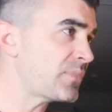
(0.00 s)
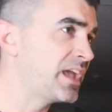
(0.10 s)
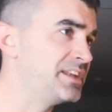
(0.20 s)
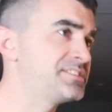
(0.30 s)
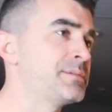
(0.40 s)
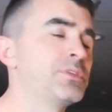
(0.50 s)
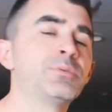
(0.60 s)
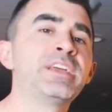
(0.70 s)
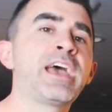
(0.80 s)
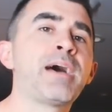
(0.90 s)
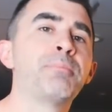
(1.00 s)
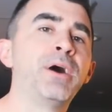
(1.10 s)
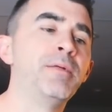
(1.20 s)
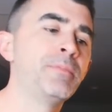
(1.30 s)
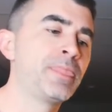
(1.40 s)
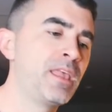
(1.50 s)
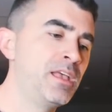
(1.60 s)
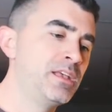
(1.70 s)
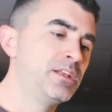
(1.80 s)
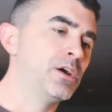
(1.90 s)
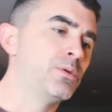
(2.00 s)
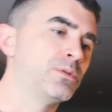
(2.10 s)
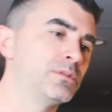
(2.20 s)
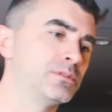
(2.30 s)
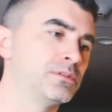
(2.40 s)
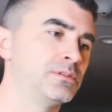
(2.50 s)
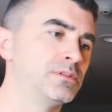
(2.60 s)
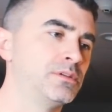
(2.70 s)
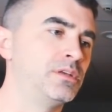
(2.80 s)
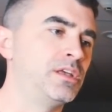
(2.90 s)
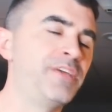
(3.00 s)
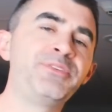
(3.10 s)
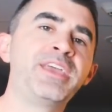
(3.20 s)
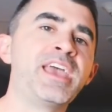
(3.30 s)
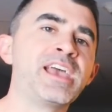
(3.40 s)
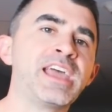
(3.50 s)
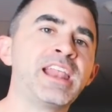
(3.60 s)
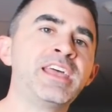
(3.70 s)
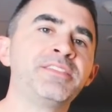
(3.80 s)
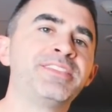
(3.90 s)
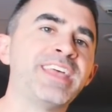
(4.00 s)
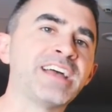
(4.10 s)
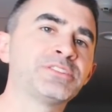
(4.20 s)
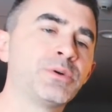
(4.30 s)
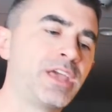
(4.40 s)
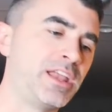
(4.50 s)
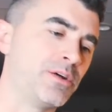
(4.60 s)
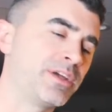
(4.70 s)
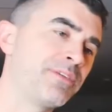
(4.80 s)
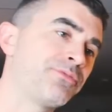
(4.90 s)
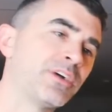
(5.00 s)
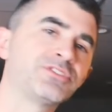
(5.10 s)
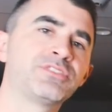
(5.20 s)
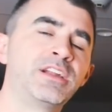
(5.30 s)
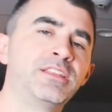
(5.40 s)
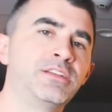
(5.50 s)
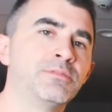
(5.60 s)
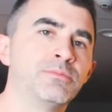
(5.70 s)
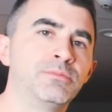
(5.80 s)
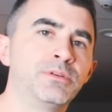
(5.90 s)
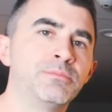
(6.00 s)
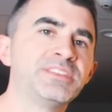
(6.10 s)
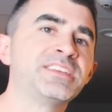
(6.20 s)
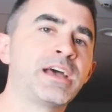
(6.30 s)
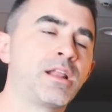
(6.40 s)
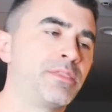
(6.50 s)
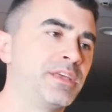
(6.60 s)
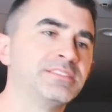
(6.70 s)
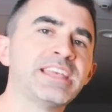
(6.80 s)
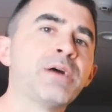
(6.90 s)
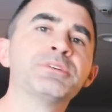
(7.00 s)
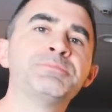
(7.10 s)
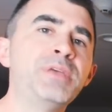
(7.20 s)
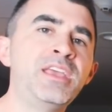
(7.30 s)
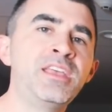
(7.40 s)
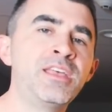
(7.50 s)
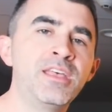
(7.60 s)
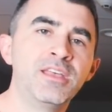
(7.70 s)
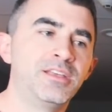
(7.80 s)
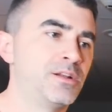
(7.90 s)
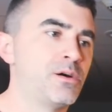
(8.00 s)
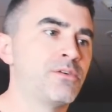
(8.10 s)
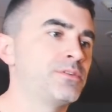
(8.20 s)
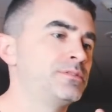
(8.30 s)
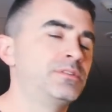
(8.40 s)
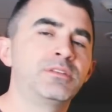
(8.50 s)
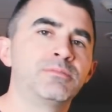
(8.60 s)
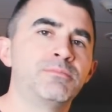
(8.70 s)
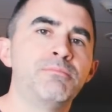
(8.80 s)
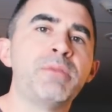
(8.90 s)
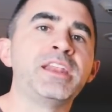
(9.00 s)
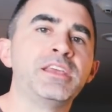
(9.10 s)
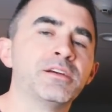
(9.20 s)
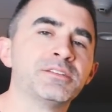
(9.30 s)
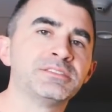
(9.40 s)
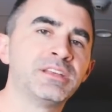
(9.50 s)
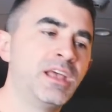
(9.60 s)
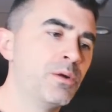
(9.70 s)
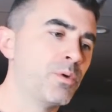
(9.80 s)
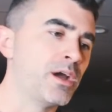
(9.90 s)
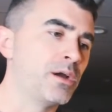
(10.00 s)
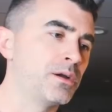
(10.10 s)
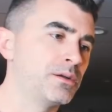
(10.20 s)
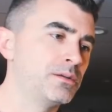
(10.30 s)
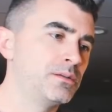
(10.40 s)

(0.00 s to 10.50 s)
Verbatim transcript: into some of the recap. But, you know, if you can't get it, that's okay. Don't get frustrated that you're missing out on things. That was me, you know, over many years, where,